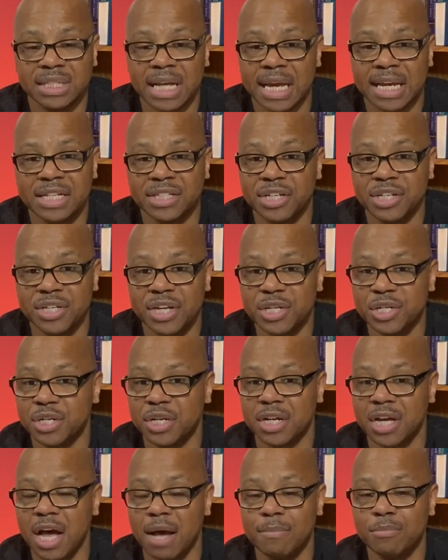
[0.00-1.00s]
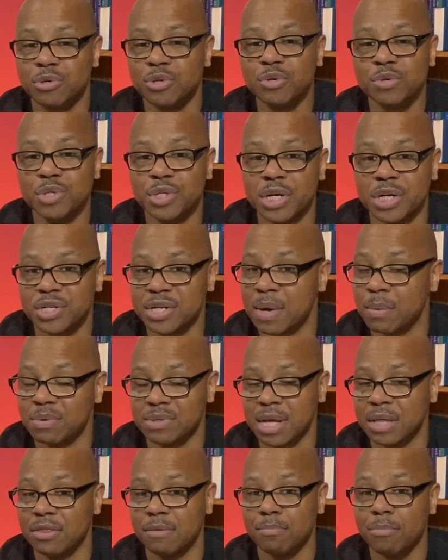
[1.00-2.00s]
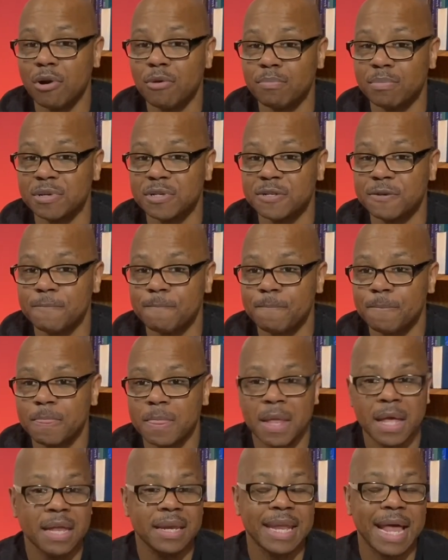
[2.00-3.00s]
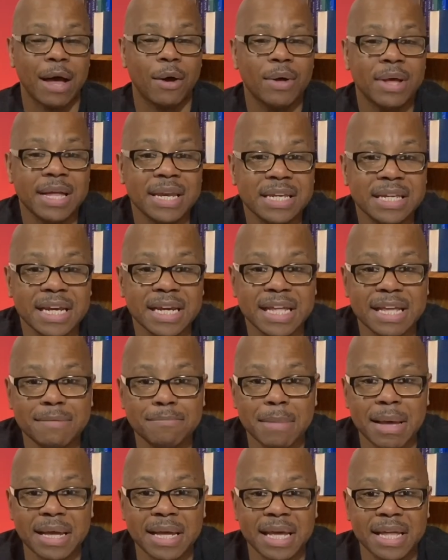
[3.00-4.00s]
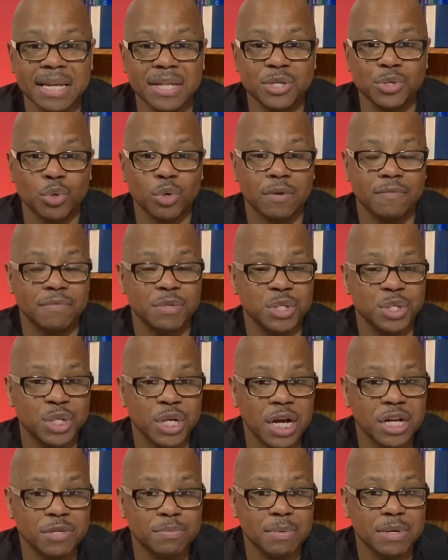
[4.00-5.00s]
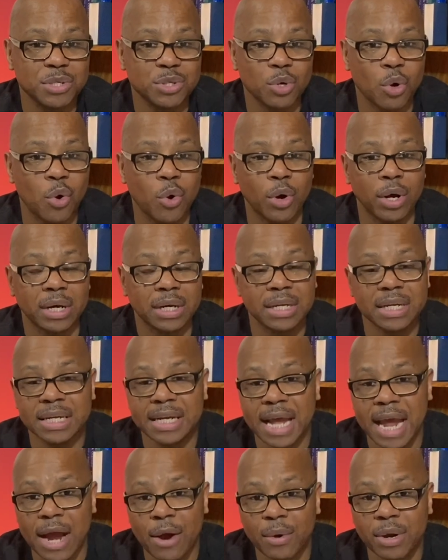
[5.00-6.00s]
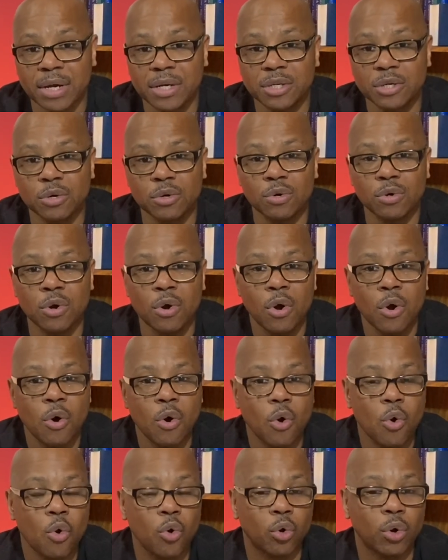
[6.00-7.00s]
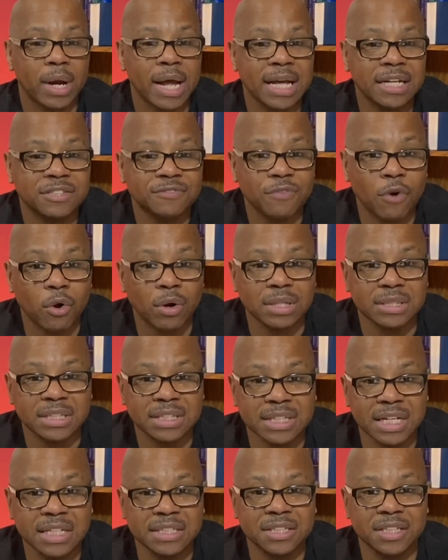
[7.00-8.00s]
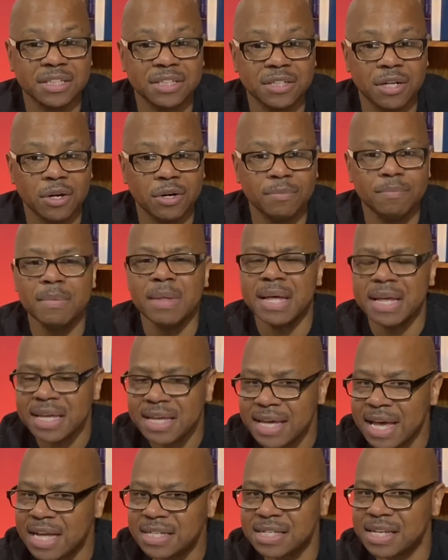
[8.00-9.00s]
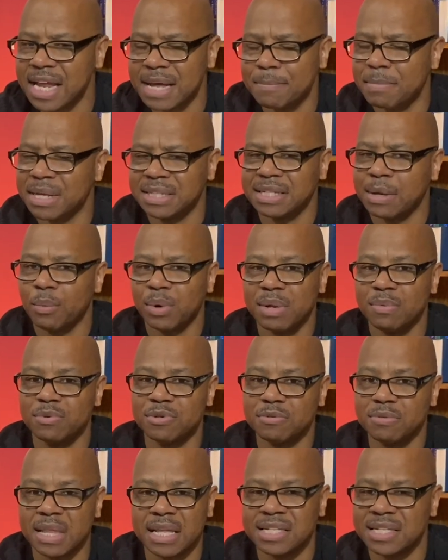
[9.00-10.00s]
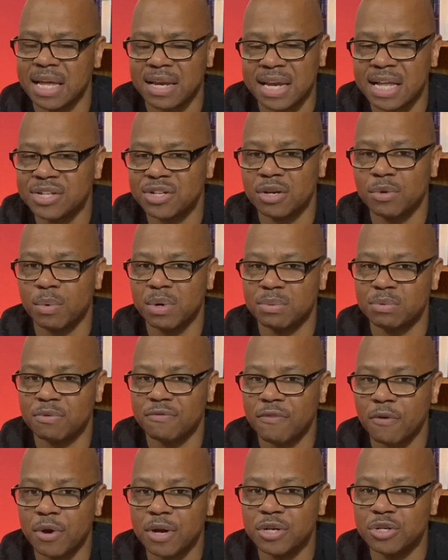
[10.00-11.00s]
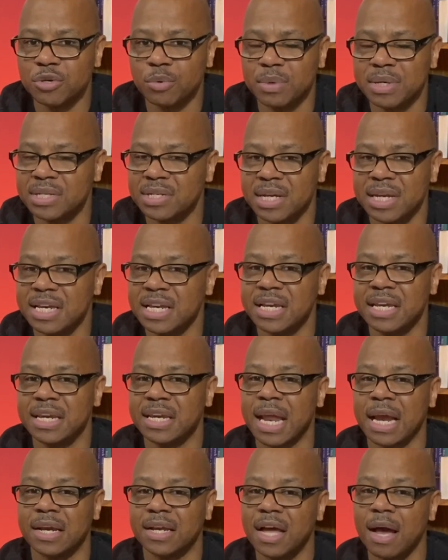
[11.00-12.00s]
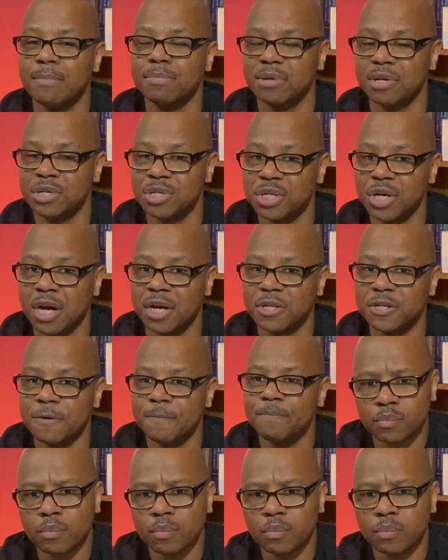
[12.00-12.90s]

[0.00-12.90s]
not his intention to come to judge, that was not the purpose. Now, did he make any sort of judgments on character or as far as sin is concerned? Yeah, so that, that's not what he was. That's not necessarily what he's referring to when he said he did not come to judge.